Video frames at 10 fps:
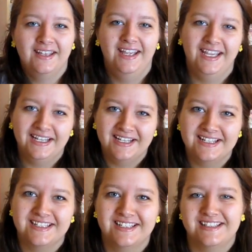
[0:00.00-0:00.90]
Hey
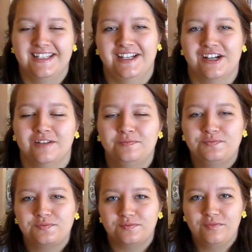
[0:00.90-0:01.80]
guys, Alyssa here.
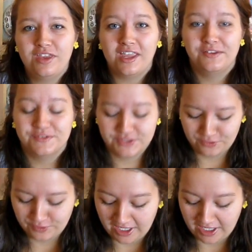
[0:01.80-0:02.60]
So